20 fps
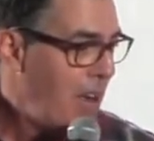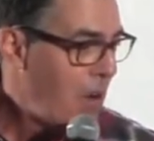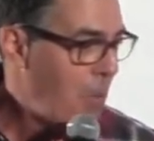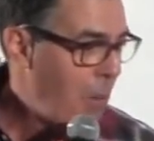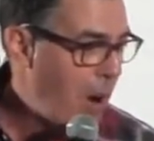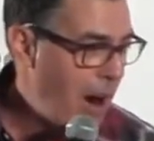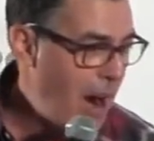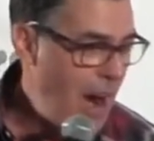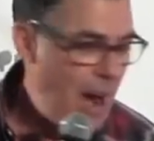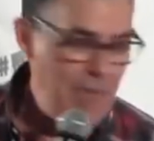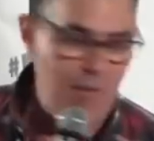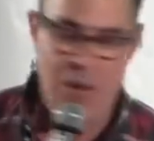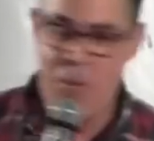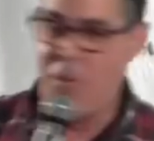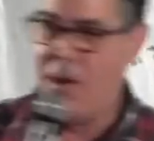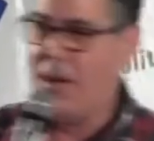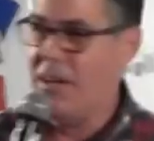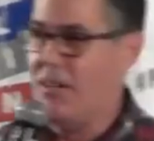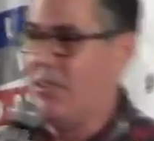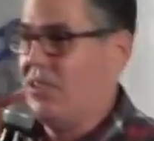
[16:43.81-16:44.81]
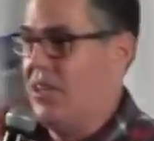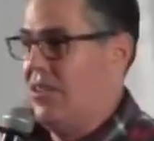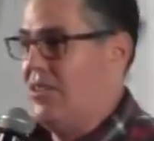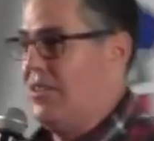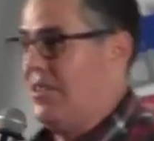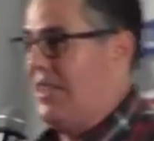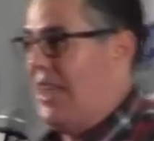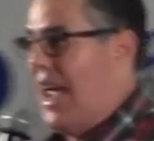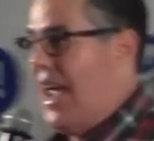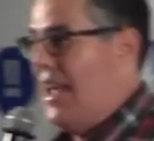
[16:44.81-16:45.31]
where everyone is just
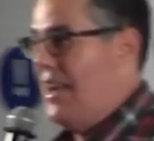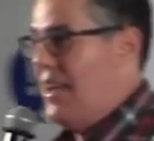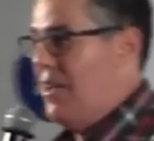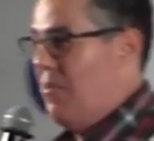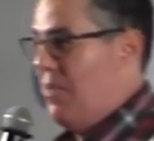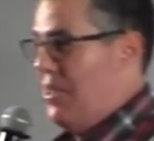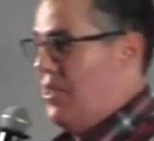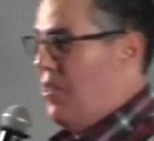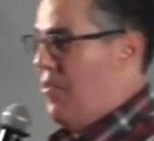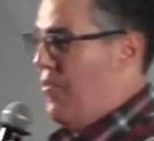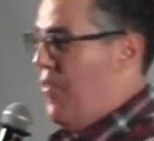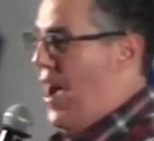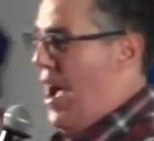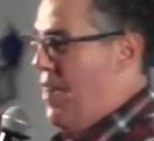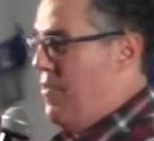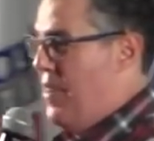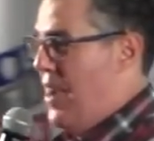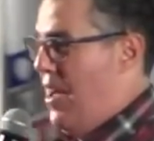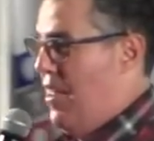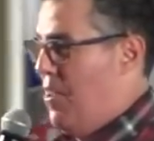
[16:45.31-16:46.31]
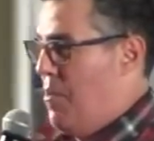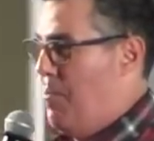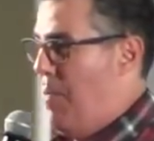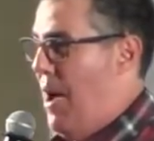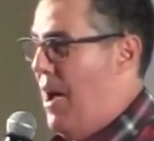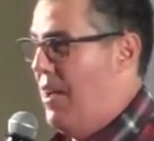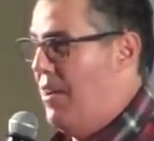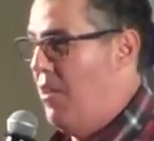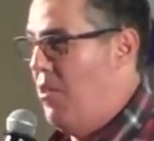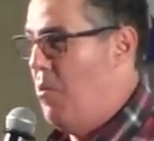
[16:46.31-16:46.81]
standing with their $5
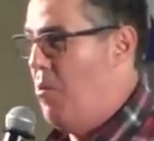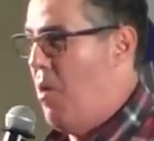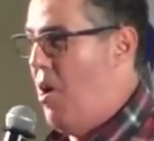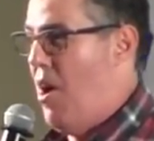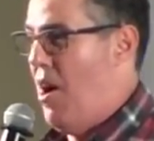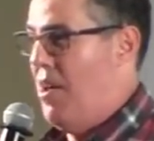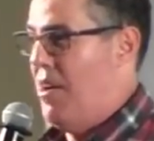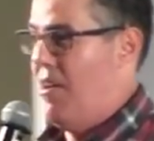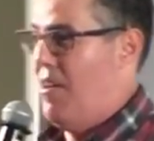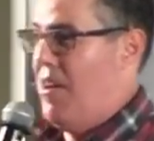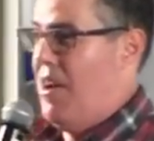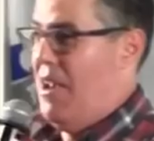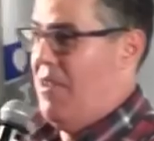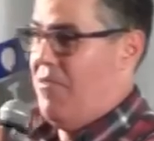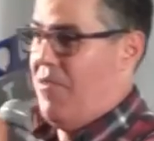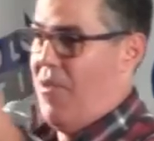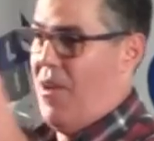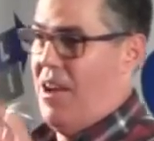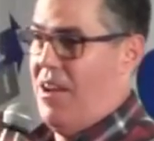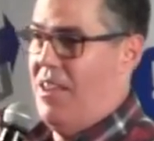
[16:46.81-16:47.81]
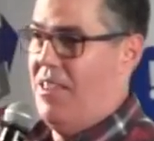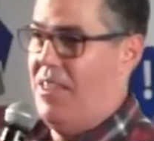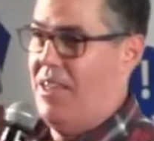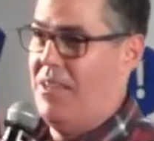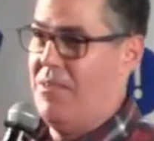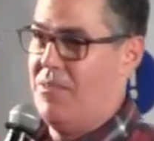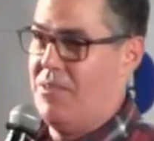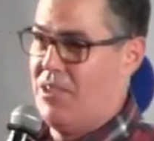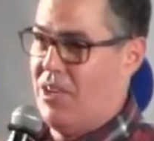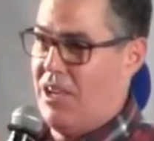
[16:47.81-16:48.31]
bottle of water in front of
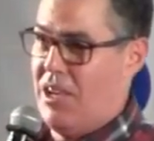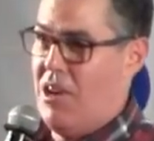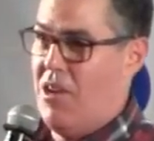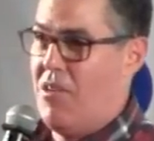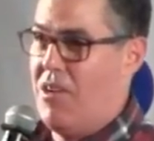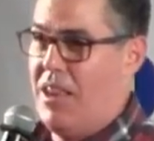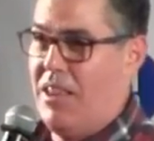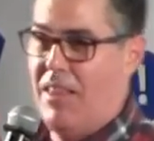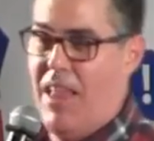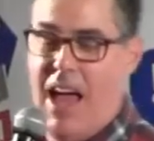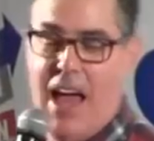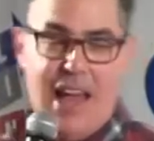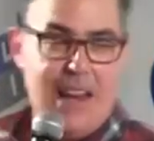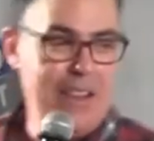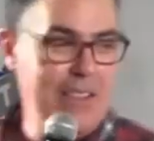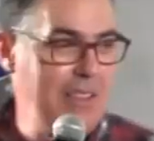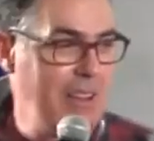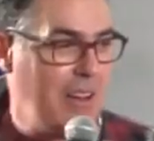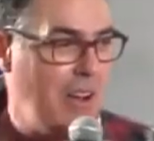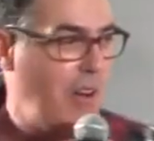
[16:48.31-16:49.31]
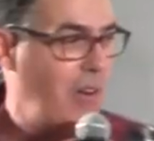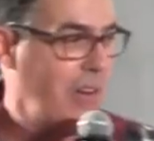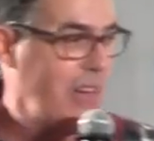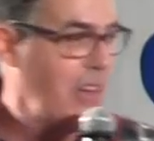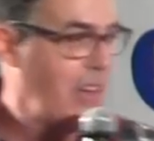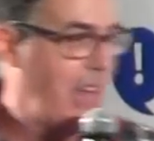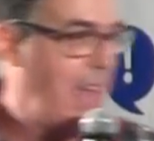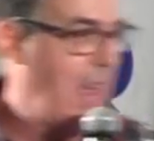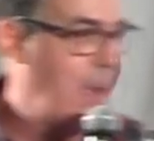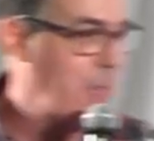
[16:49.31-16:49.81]
the security line, and they're going,
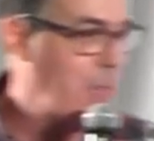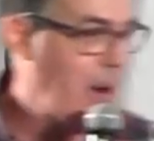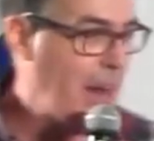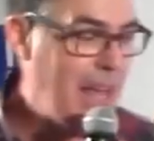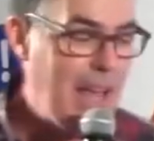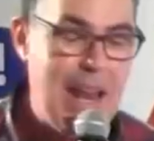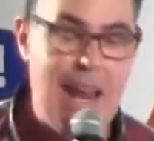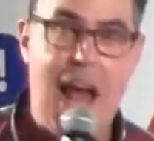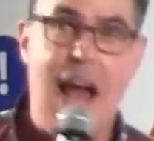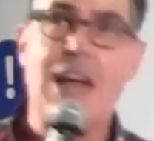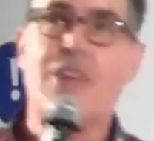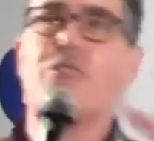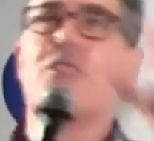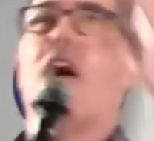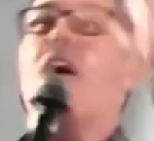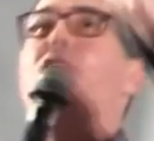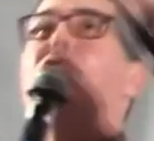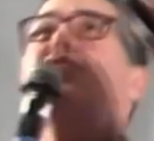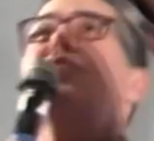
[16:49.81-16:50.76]
you can't bring it. And I'll